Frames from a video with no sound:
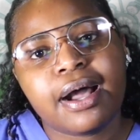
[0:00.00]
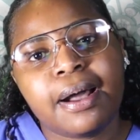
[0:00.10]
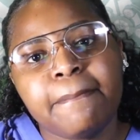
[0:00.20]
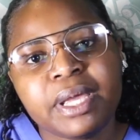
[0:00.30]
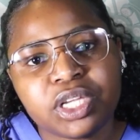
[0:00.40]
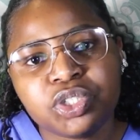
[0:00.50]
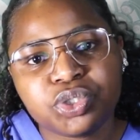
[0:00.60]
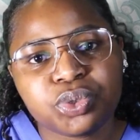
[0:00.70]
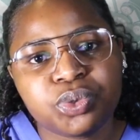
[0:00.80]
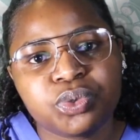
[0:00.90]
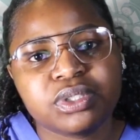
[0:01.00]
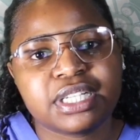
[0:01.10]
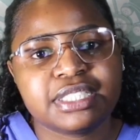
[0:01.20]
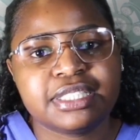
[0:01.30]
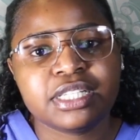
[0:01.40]
making sure
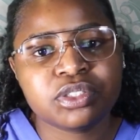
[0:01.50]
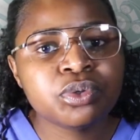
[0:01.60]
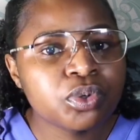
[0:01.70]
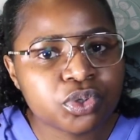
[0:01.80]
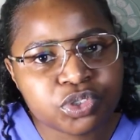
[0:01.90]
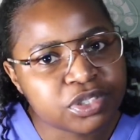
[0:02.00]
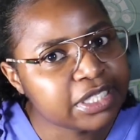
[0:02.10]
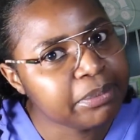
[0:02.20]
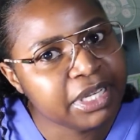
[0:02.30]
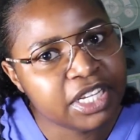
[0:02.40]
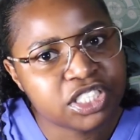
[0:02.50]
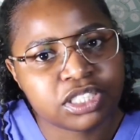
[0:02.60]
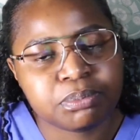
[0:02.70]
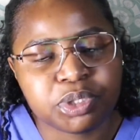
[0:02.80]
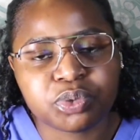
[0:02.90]
that there is no cross
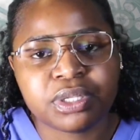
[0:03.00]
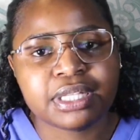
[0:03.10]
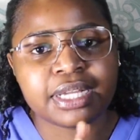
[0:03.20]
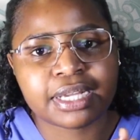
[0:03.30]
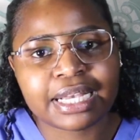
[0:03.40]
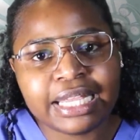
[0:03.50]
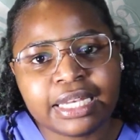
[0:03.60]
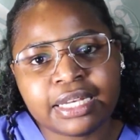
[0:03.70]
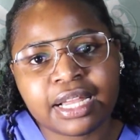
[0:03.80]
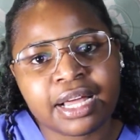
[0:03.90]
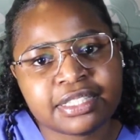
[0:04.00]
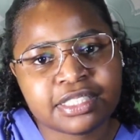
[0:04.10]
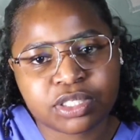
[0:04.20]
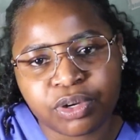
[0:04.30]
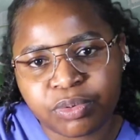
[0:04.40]
contamination between the clean
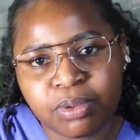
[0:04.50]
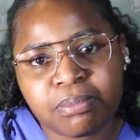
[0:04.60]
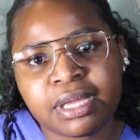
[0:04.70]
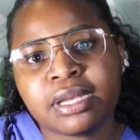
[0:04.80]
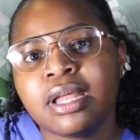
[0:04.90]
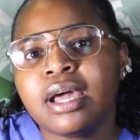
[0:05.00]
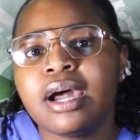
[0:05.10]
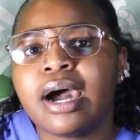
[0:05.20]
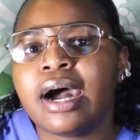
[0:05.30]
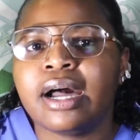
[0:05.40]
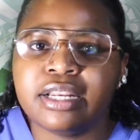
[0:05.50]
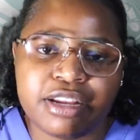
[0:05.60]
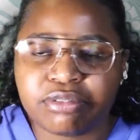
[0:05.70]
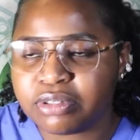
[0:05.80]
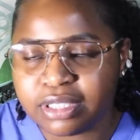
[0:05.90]
surgical equipment and
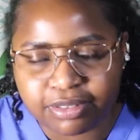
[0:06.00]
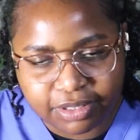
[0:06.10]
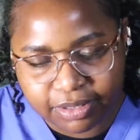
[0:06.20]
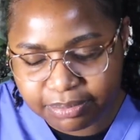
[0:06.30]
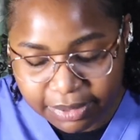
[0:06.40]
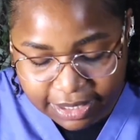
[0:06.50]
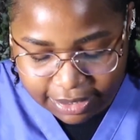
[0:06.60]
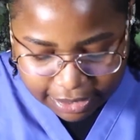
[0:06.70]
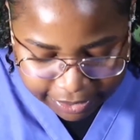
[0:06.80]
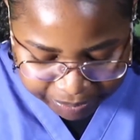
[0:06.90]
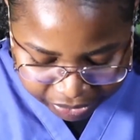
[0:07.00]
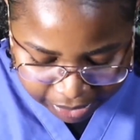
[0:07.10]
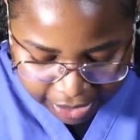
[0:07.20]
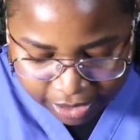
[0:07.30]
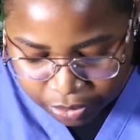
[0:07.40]
everyone else, basically.
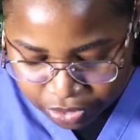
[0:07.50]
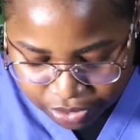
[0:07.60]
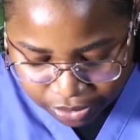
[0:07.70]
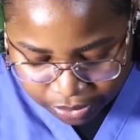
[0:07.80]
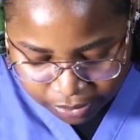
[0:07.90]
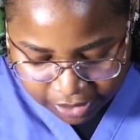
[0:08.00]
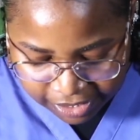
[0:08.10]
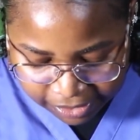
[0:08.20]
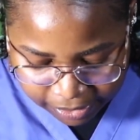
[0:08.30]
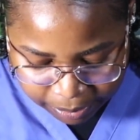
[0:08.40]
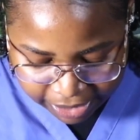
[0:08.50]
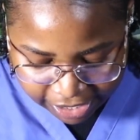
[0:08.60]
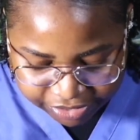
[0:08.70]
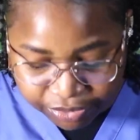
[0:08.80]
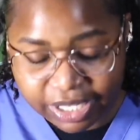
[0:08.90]
And also we
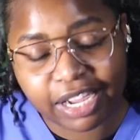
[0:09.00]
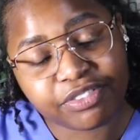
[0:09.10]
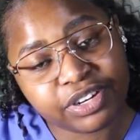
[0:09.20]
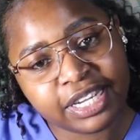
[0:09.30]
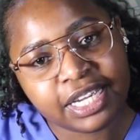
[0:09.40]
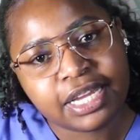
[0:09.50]
have the recovery,